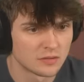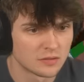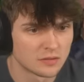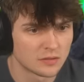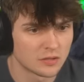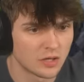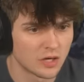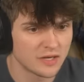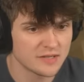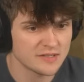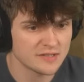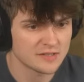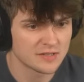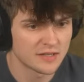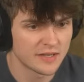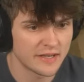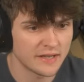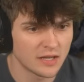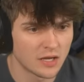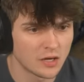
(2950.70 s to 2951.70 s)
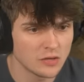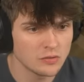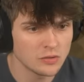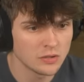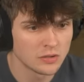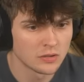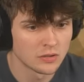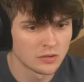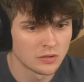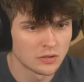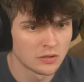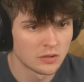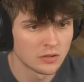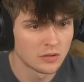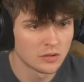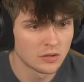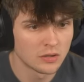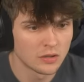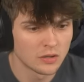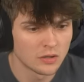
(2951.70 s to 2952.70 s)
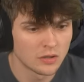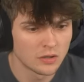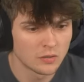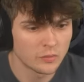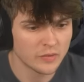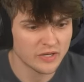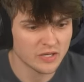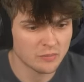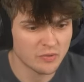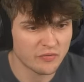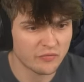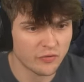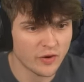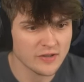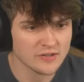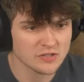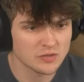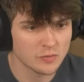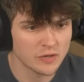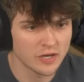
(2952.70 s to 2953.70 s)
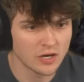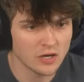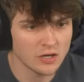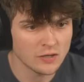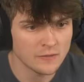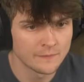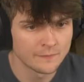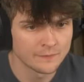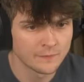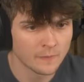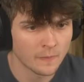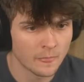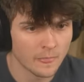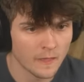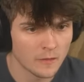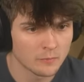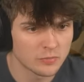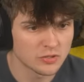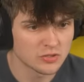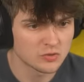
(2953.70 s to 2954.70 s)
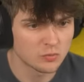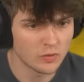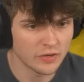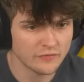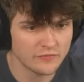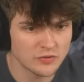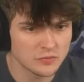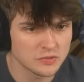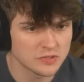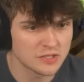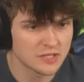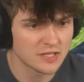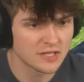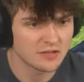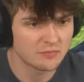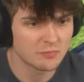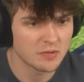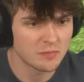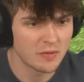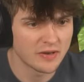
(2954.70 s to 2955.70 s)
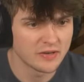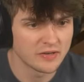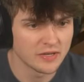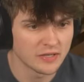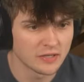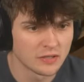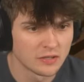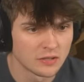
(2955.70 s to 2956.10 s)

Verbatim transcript: Guys, hello. We're gonna be friends, we are. Because one of you is gonna give me mending.